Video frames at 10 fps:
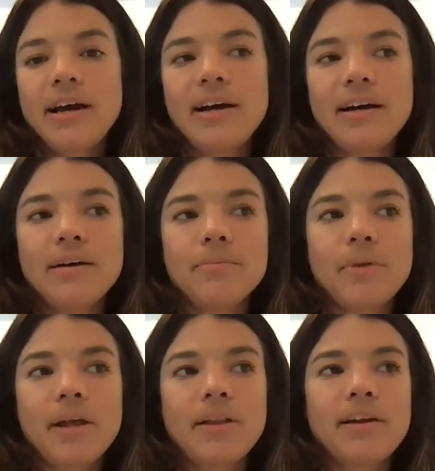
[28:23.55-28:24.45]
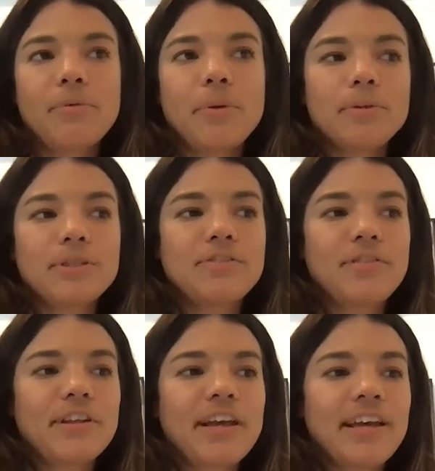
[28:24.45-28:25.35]
um, a lot of people just
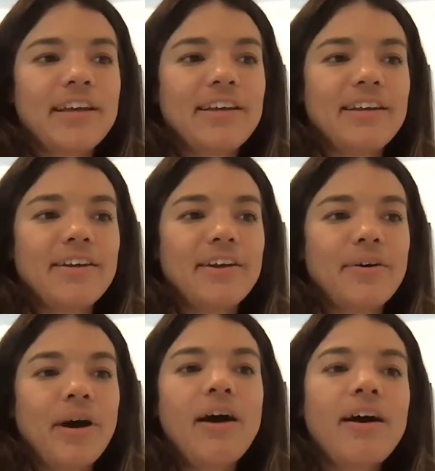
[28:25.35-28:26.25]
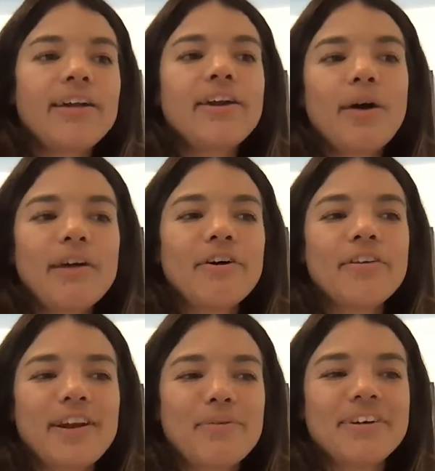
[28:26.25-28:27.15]
feel like you know oh i know i've
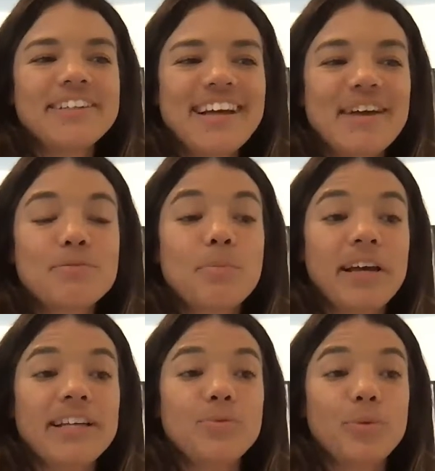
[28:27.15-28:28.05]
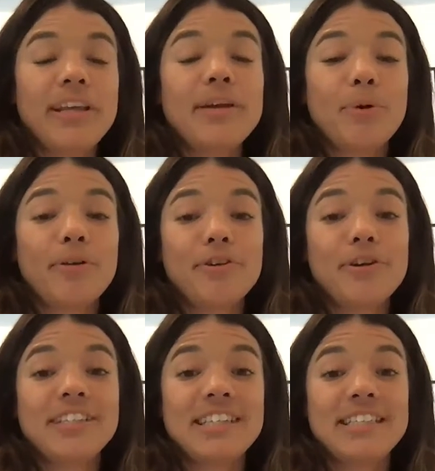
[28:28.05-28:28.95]
heard that a million times but it's really important for you
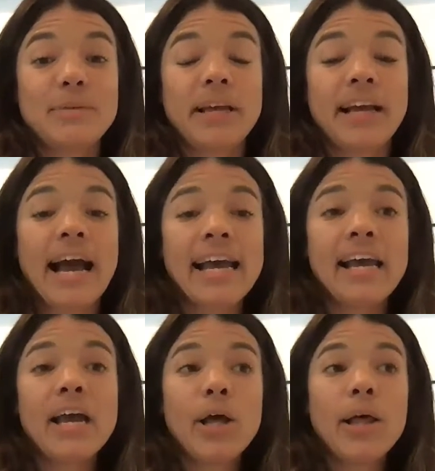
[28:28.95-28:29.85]
to dig deep like i